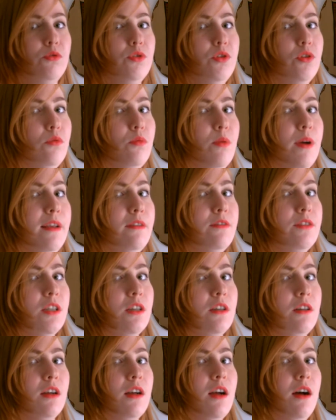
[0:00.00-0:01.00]
All your
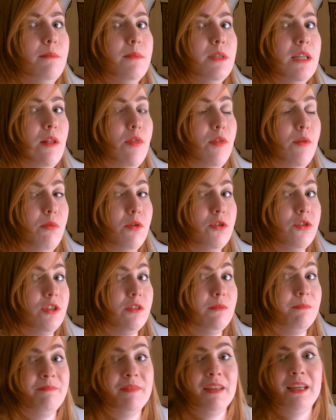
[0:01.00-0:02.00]
waves are going to come down the
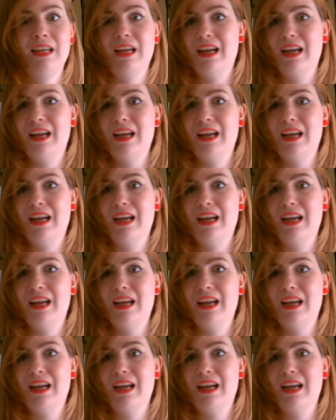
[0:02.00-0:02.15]
bottom,